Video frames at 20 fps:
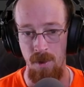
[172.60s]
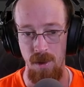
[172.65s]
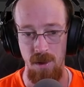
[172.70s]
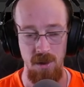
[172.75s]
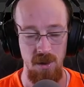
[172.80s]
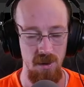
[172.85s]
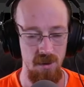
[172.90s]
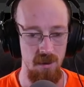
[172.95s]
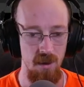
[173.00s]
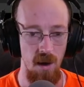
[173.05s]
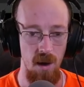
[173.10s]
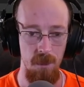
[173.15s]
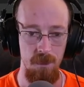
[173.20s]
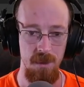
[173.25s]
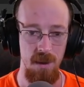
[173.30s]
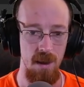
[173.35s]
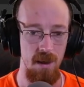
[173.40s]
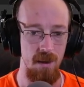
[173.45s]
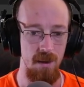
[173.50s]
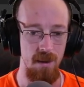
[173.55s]
they just
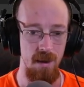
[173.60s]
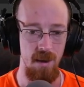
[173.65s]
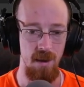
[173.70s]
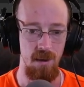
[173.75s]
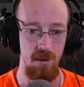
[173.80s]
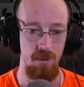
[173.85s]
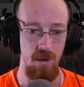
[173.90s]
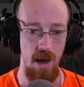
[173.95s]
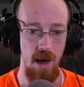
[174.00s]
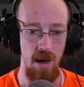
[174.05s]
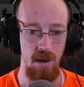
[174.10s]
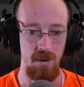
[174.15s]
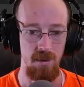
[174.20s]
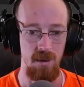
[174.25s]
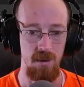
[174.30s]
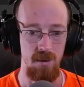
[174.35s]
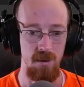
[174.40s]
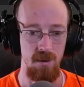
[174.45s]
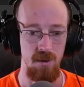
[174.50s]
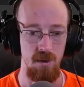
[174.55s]
updated Native
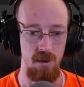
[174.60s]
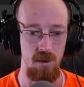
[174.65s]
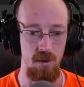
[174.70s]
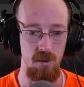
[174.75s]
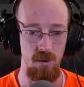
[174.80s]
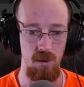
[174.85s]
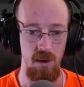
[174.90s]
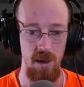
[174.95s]
Access too.